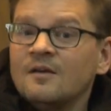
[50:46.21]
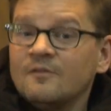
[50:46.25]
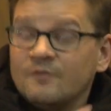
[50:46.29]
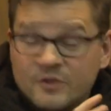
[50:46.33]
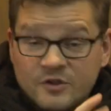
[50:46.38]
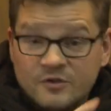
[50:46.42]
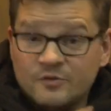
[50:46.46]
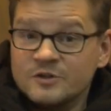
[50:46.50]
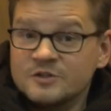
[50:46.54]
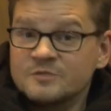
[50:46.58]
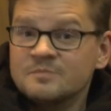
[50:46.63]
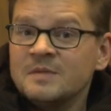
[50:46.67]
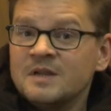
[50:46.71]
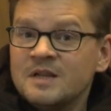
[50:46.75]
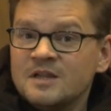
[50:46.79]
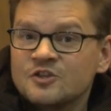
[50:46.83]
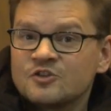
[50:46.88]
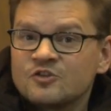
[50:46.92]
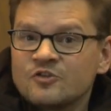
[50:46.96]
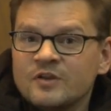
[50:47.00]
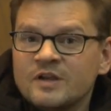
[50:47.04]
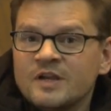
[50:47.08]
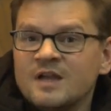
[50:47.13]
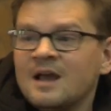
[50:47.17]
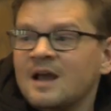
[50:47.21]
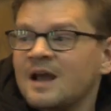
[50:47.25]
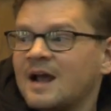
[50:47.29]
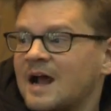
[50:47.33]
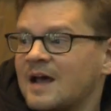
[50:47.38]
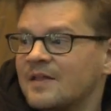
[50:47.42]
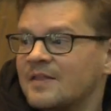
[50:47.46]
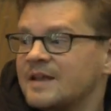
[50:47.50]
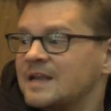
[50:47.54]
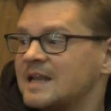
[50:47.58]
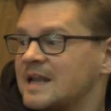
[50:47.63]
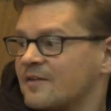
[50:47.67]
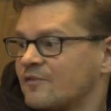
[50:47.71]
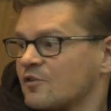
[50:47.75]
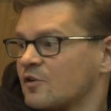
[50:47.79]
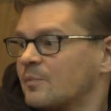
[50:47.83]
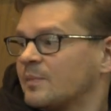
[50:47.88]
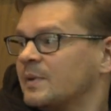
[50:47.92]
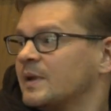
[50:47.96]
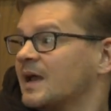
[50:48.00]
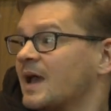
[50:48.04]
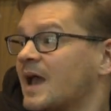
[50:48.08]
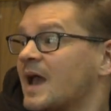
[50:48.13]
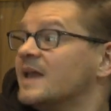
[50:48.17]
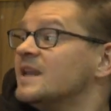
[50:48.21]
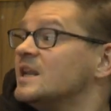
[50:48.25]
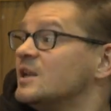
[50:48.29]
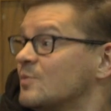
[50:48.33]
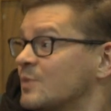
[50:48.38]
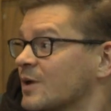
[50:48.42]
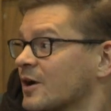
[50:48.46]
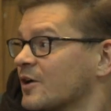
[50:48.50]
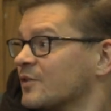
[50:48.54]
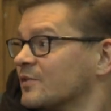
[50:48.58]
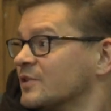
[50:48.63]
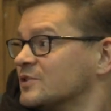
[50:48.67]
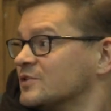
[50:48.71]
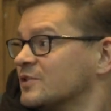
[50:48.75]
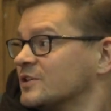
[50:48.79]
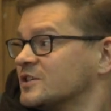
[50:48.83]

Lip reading: for the US military, and they never appear anywhere in this.